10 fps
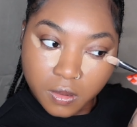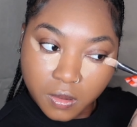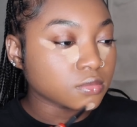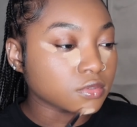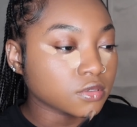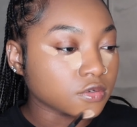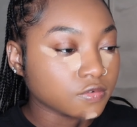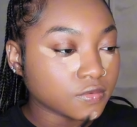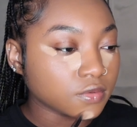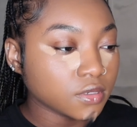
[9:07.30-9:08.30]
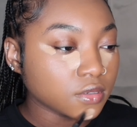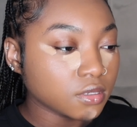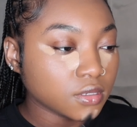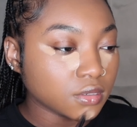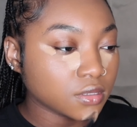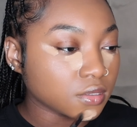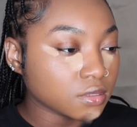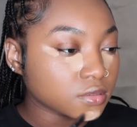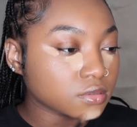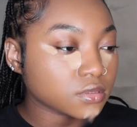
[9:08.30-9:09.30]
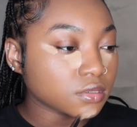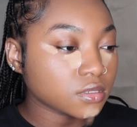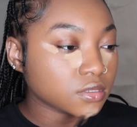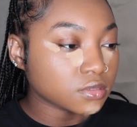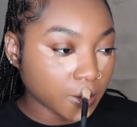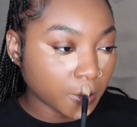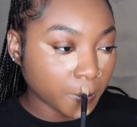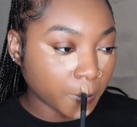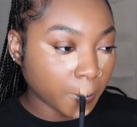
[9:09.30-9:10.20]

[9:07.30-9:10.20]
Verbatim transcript: Um, forehead, like side lip,